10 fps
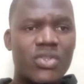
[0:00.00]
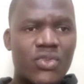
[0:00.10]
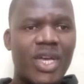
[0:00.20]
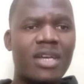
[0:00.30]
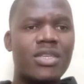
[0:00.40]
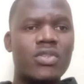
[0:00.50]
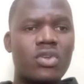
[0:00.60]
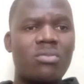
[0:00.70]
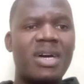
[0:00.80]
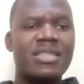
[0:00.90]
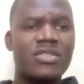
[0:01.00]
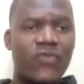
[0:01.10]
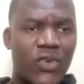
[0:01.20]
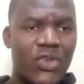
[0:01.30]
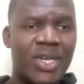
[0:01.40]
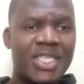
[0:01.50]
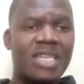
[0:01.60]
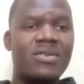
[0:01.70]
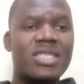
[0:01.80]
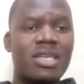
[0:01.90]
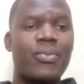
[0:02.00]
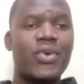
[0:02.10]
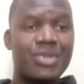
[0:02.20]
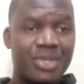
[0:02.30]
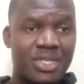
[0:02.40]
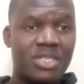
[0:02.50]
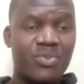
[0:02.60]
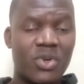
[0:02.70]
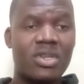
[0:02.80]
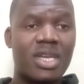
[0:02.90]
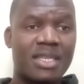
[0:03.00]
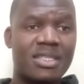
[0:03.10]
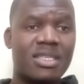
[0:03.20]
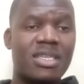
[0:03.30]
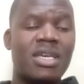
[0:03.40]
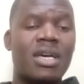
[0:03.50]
to thank you so much for your genuine support in this broadcast.